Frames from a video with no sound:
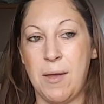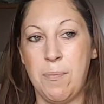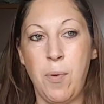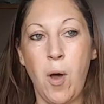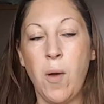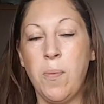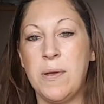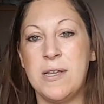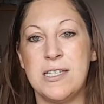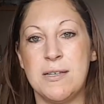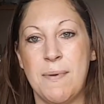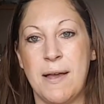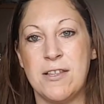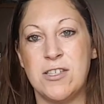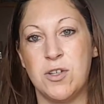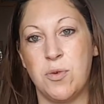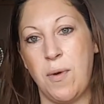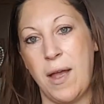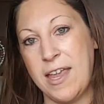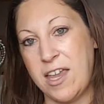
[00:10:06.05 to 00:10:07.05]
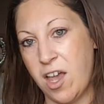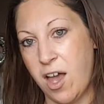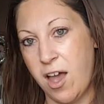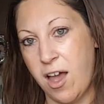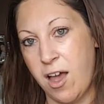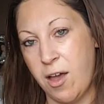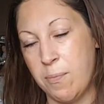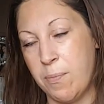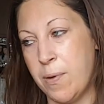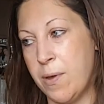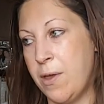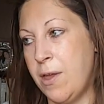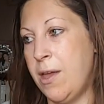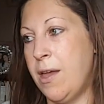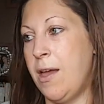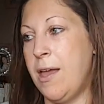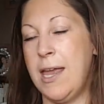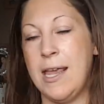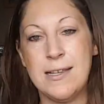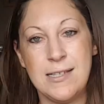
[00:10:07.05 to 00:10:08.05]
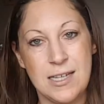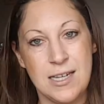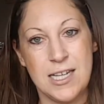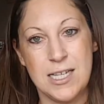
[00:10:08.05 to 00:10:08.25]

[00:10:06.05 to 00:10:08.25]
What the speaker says: Poppy's about to wake up, Izzy